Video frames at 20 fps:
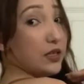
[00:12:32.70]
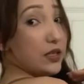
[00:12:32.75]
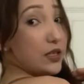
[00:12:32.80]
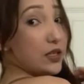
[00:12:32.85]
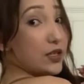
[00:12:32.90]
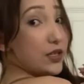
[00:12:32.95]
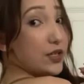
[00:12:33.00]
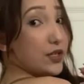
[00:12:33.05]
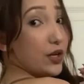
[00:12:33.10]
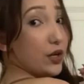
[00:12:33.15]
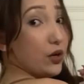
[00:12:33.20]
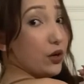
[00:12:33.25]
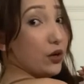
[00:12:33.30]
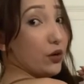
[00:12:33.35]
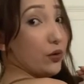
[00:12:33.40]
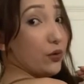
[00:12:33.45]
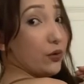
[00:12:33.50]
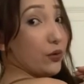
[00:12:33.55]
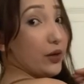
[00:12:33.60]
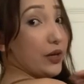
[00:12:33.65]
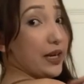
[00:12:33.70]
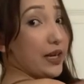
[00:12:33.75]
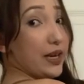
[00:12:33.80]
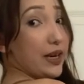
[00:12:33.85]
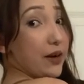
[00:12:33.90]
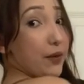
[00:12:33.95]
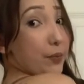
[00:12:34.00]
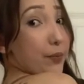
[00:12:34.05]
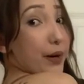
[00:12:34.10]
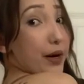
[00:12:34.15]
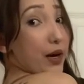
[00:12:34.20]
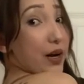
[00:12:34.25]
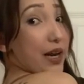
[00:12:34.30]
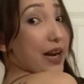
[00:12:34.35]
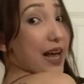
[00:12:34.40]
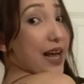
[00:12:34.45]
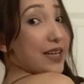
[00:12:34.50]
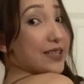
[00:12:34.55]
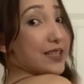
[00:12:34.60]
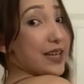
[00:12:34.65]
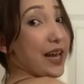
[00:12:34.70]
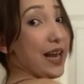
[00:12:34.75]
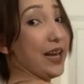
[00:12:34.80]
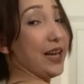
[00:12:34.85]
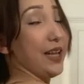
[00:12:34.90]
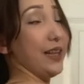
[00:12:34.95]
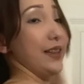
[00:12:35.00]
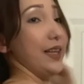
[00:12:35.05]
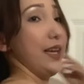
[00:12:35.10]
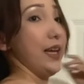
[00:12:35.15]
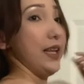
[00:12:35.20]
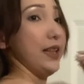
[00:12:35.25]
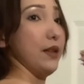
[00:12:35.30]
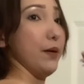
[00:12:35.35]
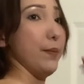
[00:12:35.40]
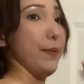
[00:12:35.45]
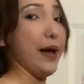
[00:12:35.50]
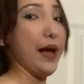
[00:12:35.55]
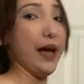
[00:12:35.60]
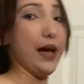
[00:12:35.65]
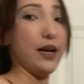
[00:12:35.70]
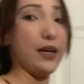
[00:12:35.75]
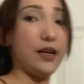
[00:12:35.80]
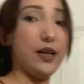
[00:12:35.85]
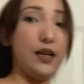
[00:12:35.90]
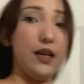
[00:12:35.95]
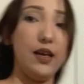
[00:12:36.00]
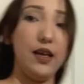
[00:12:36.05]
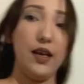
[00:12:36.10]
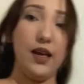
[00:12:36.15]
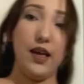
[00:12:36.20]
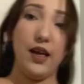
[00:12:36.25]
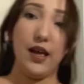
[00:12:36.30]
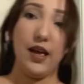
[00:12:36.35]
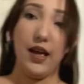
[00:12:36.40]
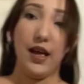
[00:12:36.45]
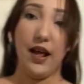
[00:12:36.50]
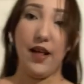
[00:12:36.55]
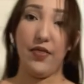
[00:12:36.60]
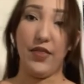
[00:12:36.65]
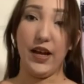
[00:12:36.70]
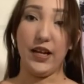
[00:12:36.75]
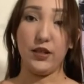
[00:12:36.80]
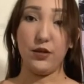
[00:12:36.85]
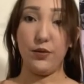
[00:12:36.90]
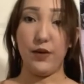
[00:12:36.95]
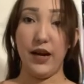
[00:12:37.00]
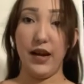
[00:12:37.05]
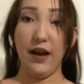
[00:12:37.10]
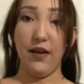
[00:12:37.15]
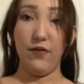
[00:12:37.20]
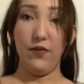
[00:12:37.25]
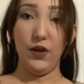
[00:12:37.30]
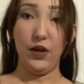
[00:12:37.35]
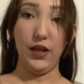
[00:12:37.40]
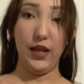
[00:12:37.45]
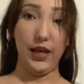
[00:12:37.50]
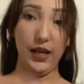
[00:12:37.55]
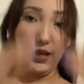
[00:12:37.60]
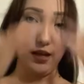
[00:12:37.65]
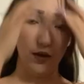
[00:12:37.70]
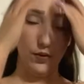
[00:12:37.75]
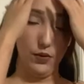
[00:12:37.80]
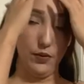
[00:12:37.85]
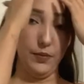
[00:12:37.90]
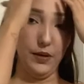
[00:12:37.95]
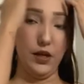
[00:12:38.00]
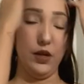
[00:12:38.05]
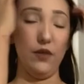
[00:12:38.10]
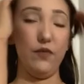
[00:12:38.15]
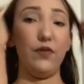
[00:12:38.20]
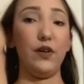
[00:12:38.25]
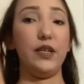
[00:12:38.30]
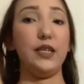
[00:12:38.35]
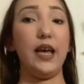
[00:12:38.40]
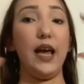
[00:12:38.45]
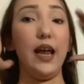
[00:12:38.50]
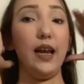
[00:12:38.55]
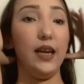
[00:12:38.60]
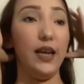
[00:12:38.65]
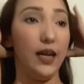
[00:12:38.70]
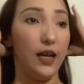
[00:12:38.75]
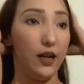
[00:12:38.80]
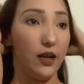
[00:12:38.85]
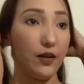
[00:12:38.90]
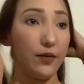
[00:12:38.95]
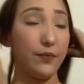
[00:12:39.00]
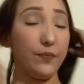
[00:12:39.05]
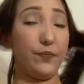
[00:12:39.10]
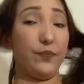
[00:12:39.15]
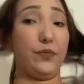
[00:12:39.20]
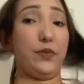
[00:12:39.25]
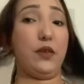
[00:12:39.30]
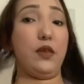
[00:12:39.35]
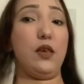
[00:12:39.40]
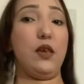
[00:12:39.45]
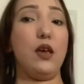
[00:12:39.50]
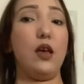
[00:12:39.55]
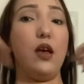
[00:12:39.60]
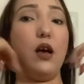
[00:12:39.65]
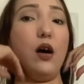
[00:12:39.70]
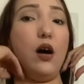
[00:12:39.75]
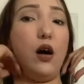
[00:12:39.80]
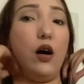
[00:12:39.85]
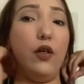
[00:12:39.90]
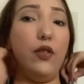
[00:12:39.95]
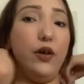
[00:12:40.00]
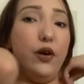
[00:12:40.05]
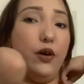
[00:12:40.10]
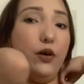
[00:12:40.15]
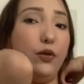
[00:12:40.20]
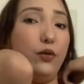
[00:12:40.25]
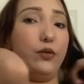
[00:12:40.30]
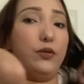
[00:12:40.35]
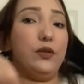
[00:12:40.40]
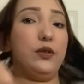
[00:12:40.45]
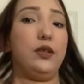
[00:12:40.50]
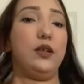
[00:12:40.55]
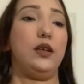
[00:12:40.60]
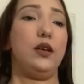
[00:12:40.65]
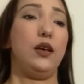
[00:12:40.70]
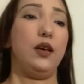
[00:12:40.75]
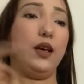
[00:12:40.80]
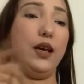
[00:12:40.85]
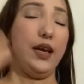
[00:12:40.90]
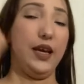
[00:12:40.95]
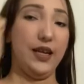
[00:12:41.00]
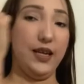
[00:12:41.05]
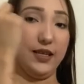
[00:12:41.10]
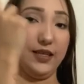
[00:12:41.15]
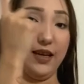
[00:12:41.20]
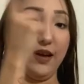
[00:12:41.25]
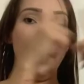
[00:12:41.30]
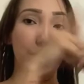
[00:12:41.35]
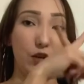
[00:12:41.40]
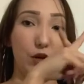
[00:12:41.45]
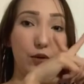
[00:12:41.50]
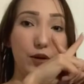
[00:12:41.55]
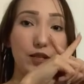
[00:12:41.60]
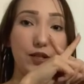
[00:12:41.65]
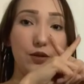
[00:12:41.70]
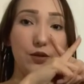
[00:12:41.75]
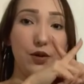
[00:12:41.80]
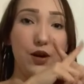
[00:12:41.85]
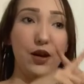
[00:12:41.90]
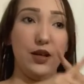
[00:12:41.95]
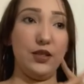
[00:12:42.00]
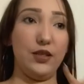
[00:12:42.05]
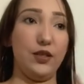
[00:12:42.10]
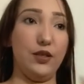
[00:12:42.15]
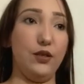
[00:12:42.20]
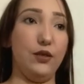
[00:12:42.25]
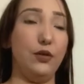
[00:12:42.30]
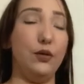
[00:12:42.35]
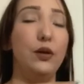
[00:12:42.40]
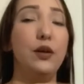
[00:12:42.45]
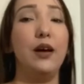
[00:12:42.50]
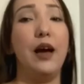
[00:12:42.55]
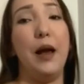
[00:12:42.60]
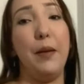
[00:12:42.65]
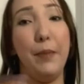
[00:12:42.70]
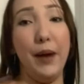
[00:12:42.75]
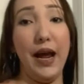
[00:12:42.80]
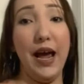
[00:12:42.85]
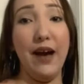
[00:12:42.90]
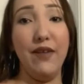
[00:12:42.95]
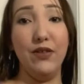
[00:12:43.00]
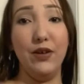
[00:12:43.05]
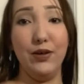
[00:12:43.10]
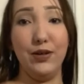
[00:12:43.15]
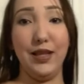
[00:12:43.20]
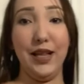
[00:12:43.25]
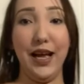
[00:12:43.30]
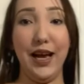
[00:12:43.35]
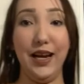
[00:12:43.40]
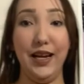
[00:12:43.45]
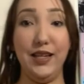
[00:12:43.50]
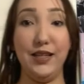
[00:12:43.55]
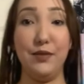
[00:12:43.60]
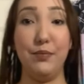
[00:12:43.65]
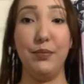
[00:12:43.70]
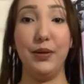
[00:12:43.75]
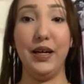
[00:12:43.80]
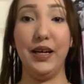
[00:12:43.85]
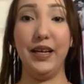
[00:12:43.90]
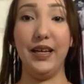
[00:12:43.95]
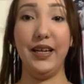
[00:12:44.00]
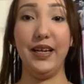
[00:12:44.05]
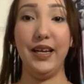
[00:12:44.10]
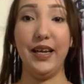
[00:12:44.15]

so it barely has anything in the back, and that's why I feel like it would be good for tanning. Although it does have the crisscross, so I may have those lines, but,